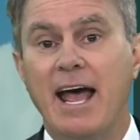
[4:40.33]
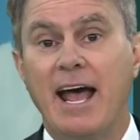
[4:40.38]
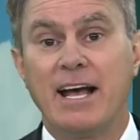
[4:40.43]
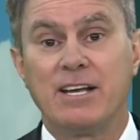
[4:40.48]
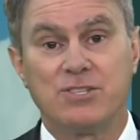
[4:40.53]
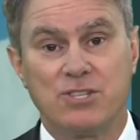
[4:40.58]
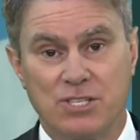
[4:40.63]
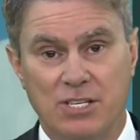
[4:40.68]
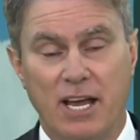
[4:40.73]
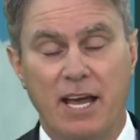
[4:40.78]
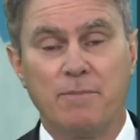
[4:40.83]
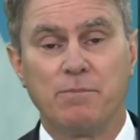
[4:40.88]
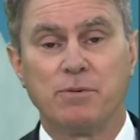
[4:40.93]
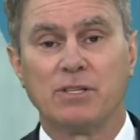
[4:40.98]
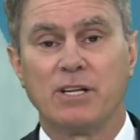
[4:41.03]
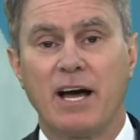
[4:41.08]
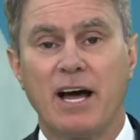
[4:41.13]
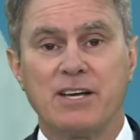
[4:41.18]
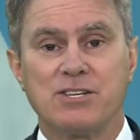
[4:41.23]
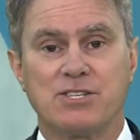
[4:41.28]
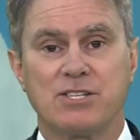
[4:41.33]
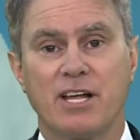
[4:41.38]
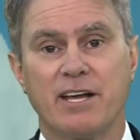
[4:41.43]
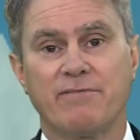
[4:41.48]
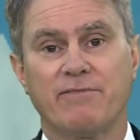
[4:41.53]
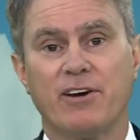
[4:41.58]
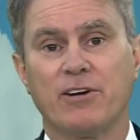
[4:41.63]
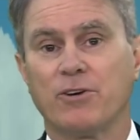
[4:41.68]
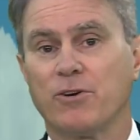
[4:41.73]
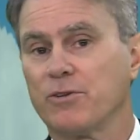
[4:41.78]
has stabilized
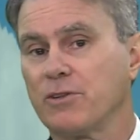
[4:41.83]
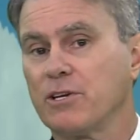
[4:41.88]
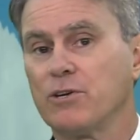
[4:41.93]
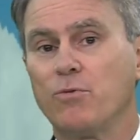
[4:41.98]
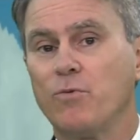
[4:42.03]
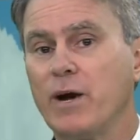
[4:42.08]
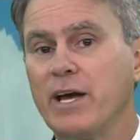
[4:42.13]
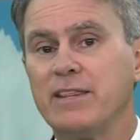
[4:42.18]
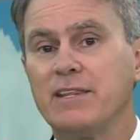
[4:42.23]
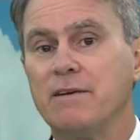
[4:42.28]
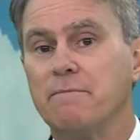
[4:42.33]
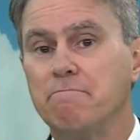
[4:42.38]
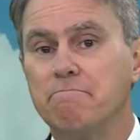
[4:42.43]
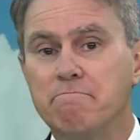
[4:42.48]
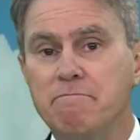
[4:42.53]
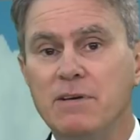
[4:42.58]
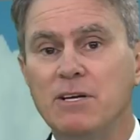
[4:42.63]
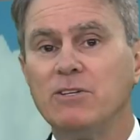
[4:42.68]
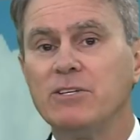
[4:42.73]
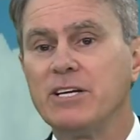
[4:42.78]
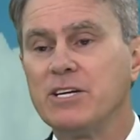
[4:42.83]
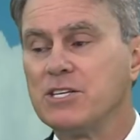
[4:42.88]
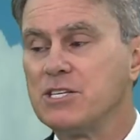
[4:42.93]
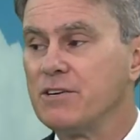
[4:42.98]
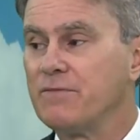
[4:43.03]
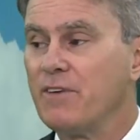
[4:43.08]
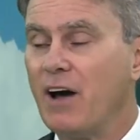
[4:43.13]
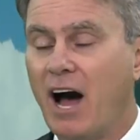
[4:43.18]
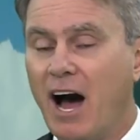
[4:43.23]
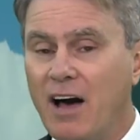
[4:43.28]
life on Earth in a way that millions
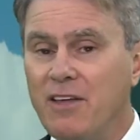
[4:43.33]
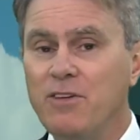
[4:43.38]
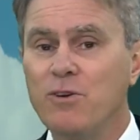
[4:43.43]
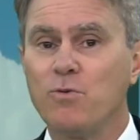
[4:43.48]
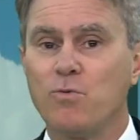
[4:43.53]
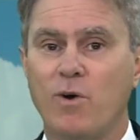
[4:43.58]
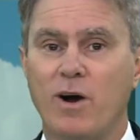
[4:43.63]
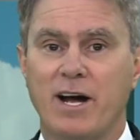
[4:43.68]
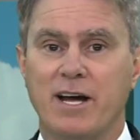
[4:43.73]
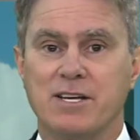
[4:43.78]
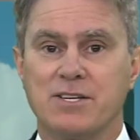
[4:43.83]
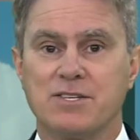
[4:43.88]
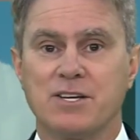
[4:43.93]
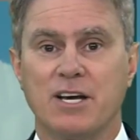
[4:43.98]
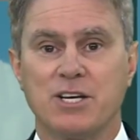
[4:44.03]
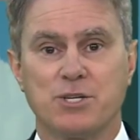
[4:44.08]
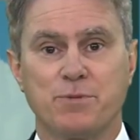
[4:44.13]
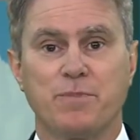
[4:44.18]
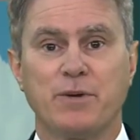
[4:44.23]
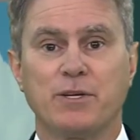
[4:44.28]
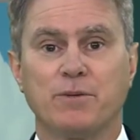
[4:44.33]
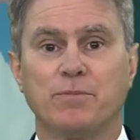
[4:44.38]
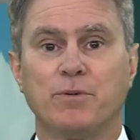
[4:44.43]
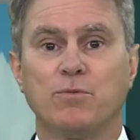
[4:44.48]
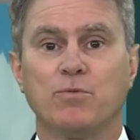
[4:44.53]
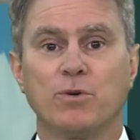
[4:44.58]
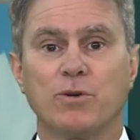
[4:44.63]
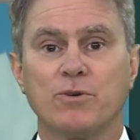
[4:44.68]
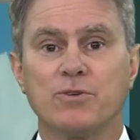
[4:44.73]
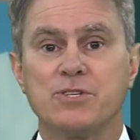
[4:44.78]
of otherwise
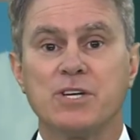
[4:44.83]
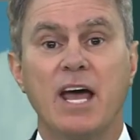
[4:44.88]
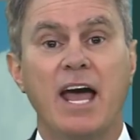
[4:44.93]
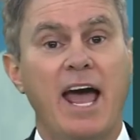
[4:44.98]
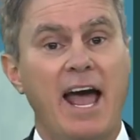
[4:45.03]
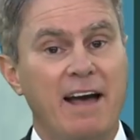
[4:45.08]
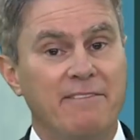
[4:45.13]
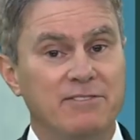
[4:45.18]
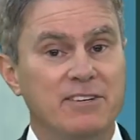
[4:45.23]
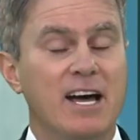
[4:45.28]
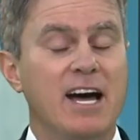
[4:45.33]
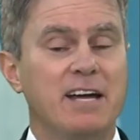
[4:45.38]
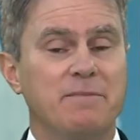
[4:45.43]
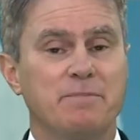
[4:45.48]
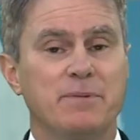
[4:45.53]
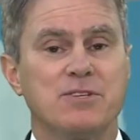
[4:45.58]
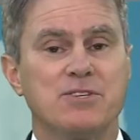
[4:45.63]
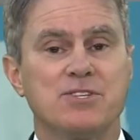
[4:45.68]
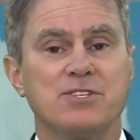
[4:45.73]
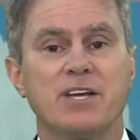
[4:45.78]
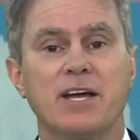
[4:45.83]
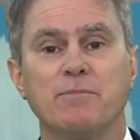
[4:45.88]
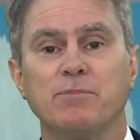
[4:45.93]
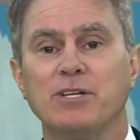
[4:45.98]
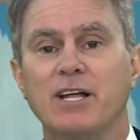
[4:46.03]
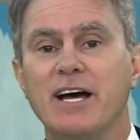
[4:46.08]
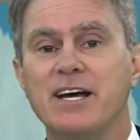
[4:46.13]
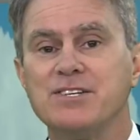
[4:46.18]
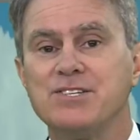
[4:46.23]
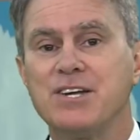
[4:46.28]
hospitable worlds have not been
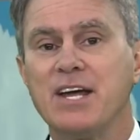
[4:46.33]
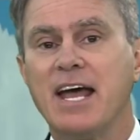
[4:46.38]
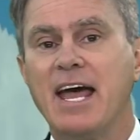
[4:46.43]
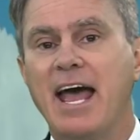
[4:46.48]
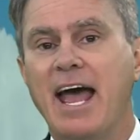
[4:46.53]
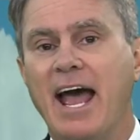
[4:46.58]
stabilized,